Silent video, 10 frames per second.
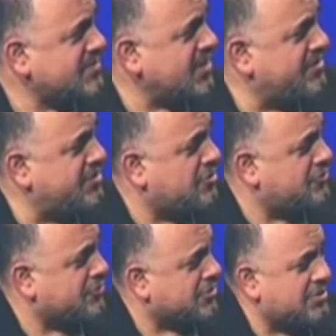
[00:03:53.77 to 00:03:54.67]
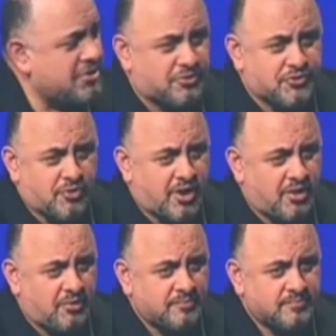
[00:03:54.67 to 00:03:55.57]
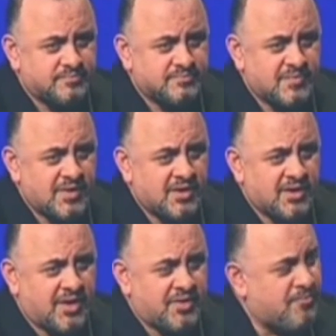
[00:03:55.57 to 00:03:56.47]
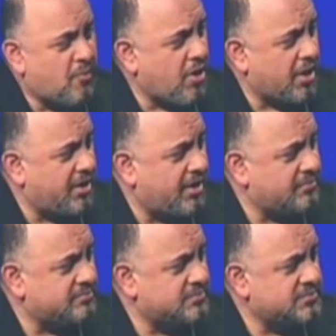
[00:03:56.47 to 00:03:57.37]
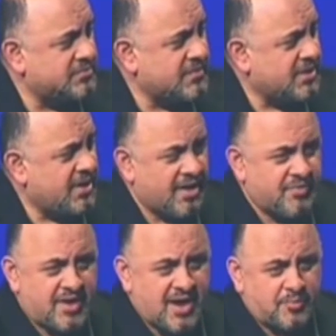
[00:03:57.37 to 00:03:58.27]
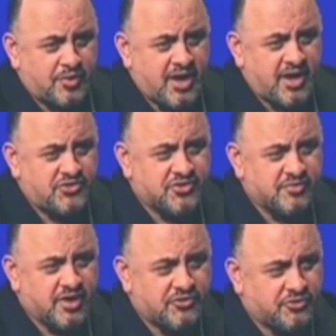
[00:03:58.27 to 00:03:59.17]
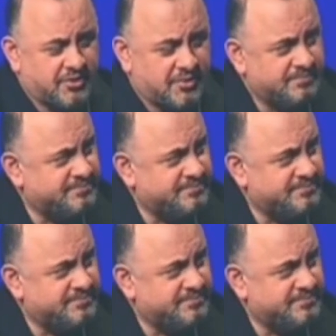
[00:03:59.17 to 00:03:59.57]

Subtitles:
and then go through a clinical trial, and then marketing, and then application eventually.